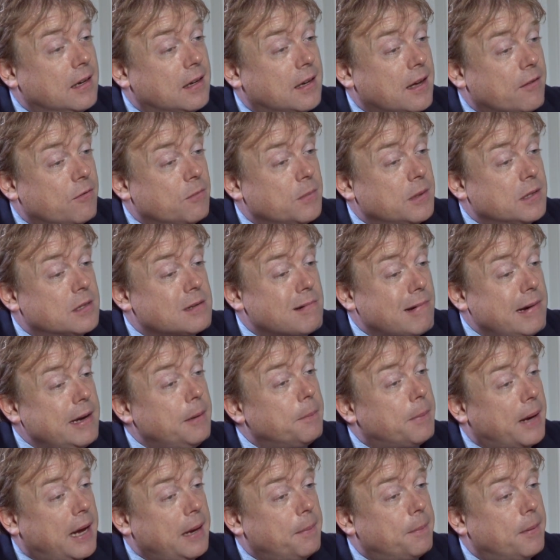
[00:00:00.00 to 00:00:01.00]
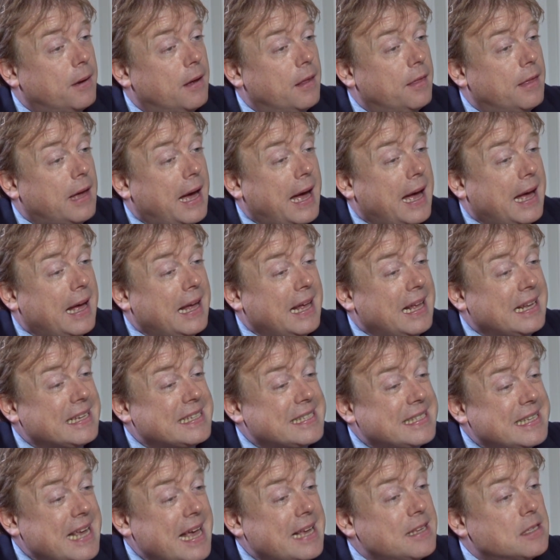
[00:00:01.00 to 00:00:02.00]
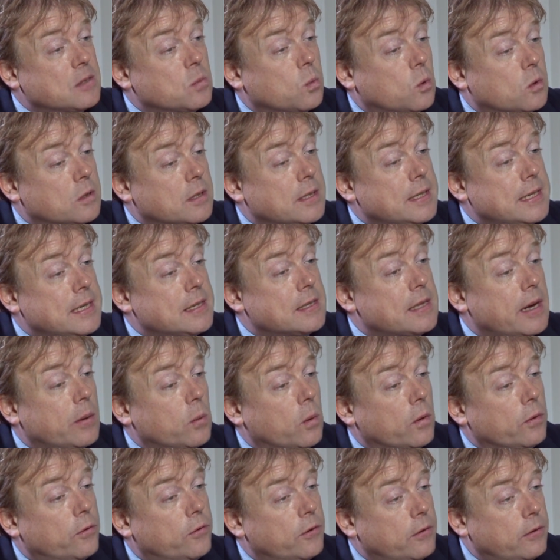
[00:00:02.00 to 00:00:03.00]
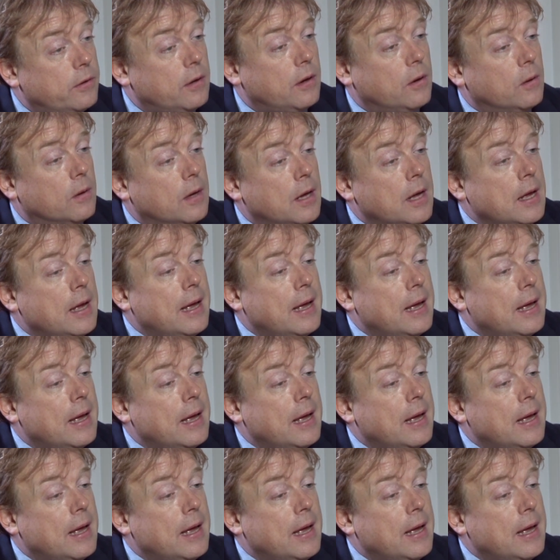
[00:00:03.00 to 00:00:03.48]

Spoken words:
government's green paper that says what it is they want to do.